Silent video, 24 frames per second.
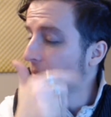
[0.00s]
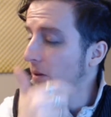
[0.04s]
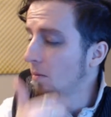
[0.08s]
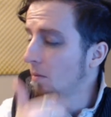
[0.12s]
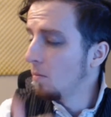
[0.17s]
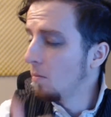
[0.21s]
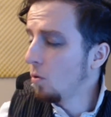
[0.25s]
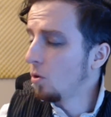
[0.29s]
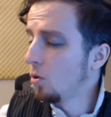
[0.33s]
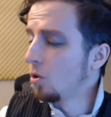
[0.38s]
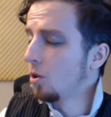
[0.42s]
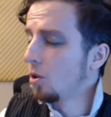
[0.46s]

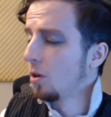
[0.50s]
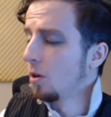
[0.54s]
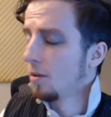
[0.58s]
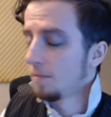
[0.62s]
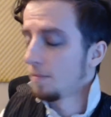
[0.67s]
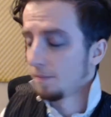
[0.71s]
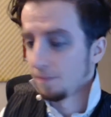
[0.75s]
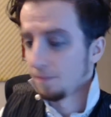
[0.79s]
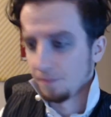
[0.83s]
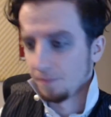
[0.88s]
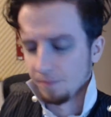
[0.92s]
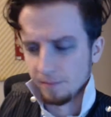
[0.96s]
Whoosh.
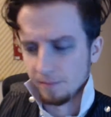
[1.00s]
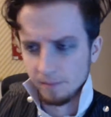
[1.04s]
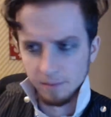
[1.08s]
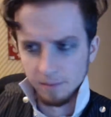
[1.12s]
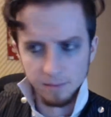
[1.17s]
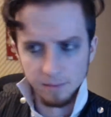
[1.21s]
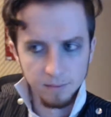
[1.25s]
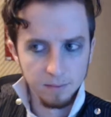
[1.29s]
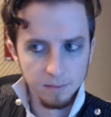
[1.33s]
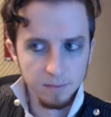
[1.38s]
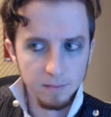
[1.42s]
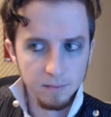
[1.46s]

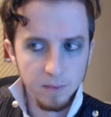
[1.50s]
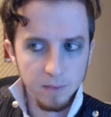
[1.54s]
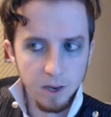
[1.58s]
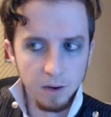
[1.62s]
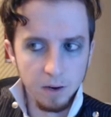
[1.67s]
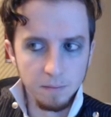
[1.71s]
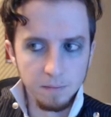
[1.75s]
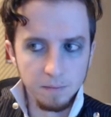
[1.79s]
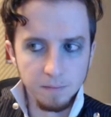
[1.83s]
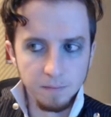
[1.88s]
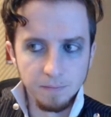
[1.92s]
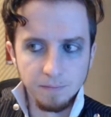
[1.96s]
There.
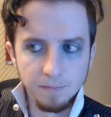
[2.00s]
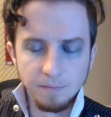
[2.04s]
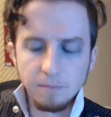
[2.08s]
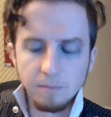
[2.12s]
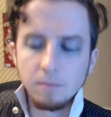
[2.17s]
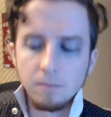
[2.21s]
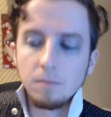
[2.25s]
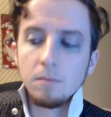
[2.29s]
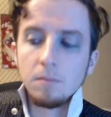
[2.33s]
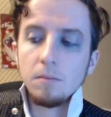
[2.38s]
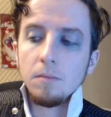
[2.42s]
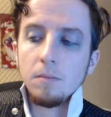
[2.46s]

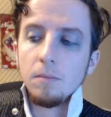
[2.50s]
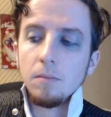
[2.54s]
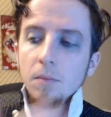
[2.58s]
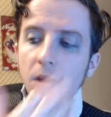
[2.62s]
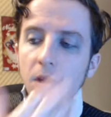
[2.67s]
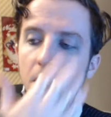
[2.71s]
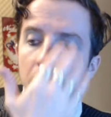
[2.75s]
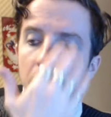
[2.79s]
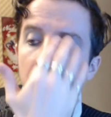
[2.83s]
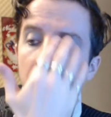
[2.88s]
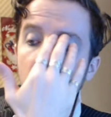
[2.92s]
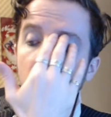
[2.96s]

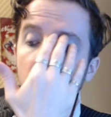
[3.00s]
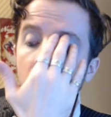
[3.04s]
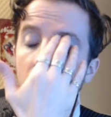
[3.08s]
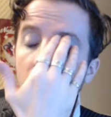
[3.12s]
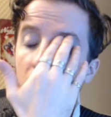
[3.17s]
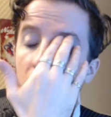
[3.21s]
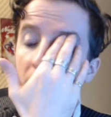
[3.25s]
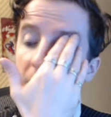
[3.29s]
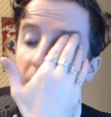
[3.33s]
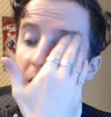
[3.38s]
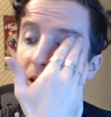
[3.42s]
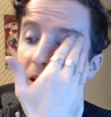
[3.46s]
More or
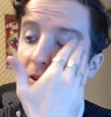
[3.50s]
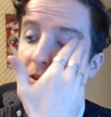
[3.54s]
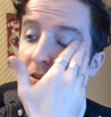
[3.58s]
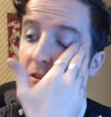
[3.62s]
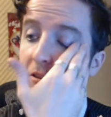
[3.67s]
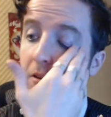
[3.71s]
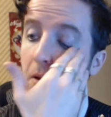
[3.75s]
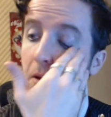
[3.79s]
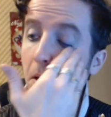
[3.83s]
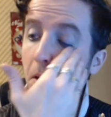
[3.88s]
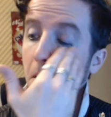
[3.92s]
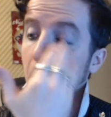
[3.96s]
less.
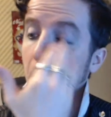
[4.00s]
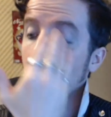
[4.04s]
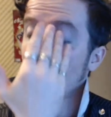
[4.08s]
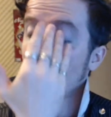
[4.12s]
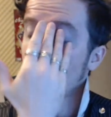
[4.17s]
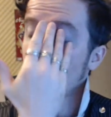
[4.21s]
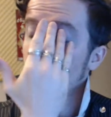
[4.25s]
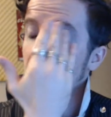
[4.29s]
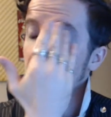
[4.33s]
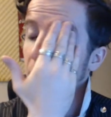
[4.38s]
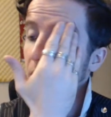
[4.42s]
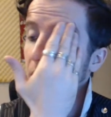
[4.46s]

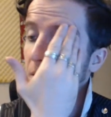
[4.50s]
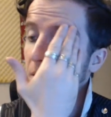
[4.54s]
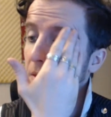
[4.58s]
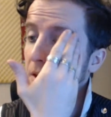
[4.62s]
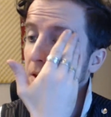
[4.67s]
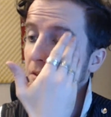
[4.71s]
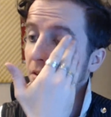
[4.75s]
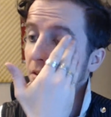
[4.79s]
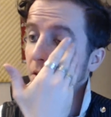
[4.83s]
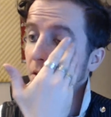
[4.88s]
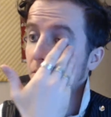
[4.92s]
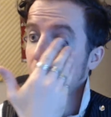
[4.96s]
And
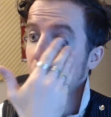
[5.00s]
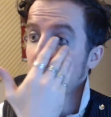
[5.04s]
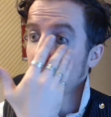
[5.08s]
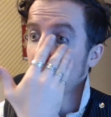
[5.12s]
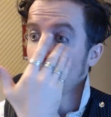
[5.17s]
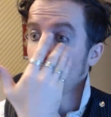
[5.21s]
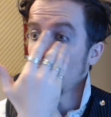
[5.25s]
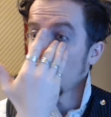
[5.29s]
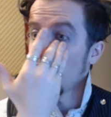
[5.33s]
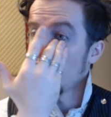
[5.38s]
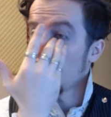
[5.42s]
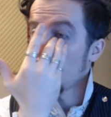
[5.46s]
that's how she's
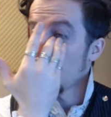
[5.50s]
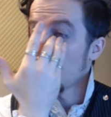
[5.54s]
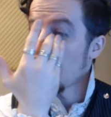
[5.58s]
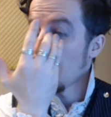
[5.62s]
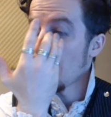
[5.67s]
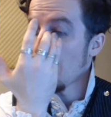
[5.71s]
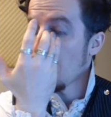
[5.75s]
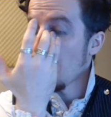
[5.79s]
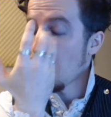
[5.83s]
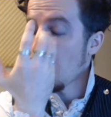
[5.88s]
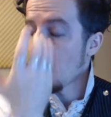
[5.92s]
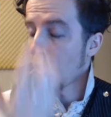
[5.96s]
done.
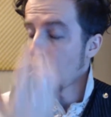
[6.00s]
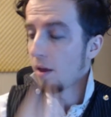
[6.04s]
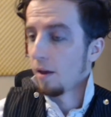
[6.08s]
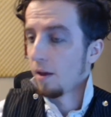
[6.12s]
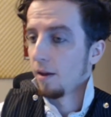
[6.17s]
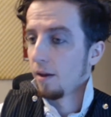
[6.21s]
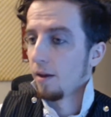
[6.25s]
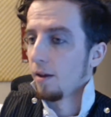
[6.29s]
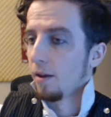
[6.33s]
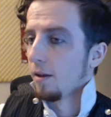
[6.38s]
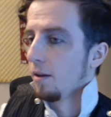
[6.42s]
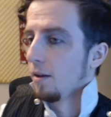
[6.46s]

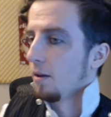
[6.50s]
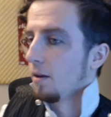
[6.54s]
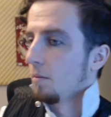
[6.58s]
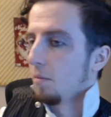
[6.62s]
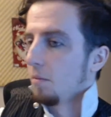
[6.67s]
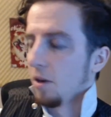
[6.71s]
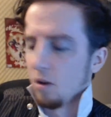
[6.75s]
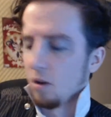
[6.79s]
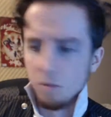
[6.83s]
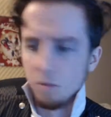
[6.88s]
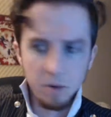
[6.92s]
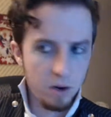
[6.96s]

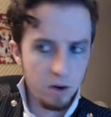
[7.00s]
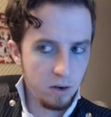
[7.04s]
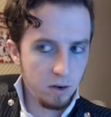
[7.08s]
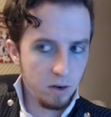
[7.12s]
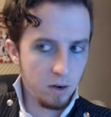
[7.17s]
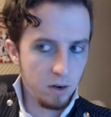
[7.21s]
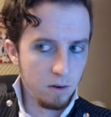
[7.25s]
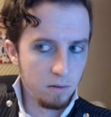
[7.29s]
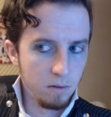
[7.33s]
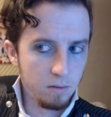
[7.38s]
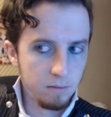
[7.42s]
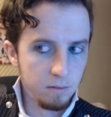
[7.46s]
Bingo
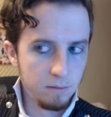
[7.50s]
bongo.